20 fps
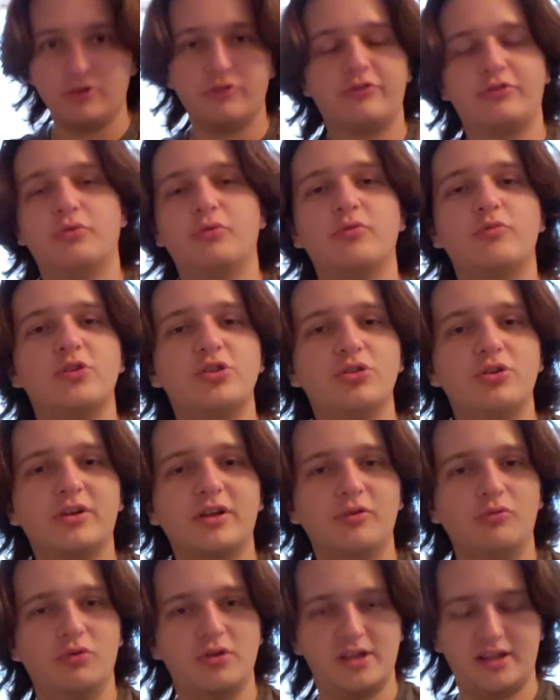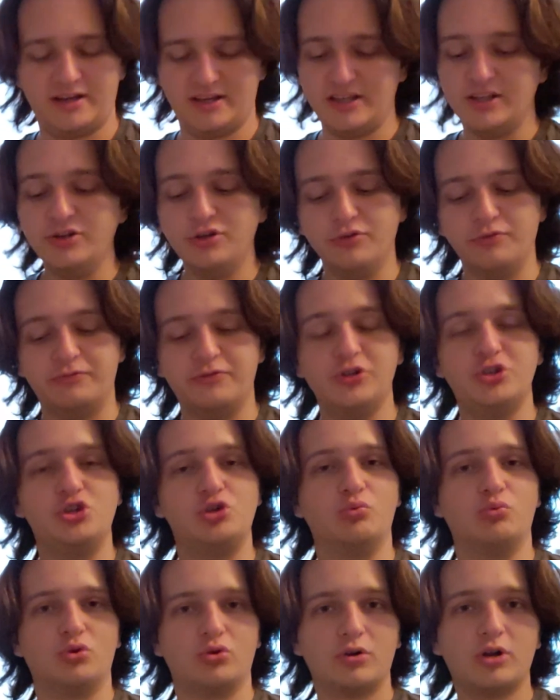So when we look at an
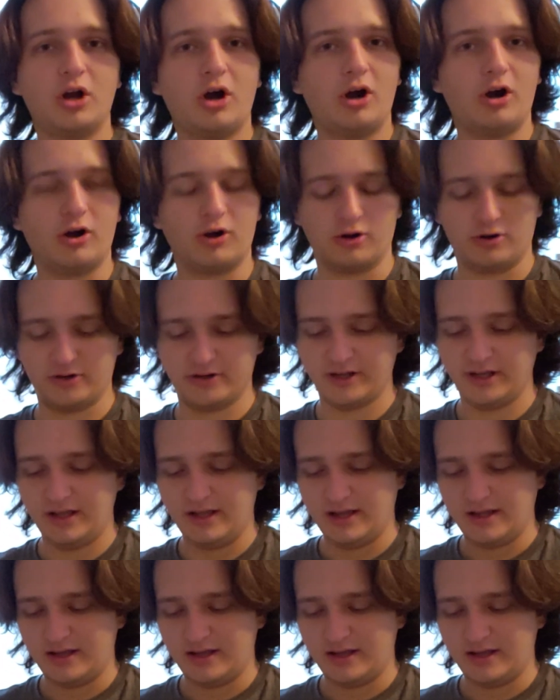individual card,